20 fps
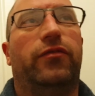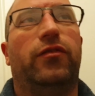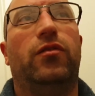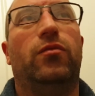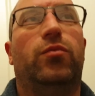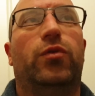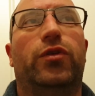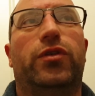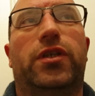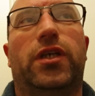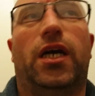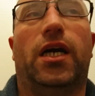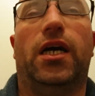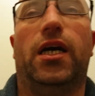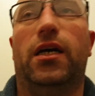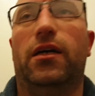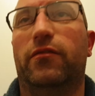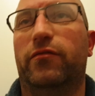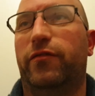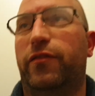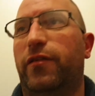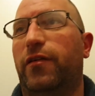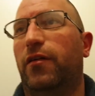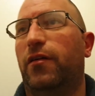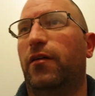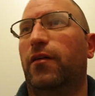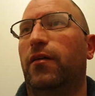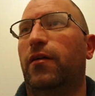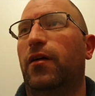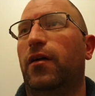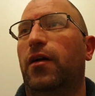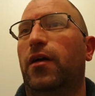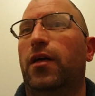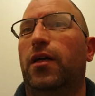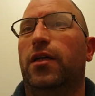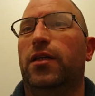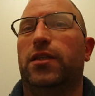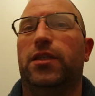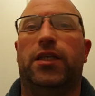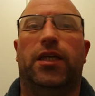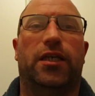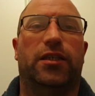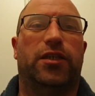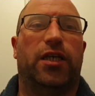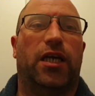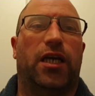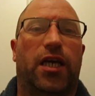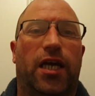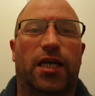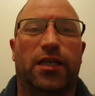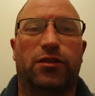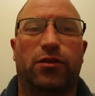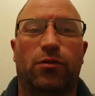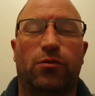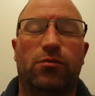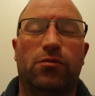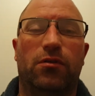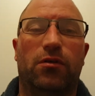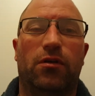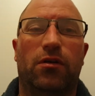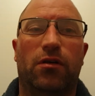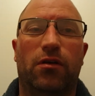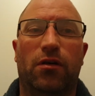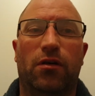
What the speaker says: you want to have, say, a chicken casserole,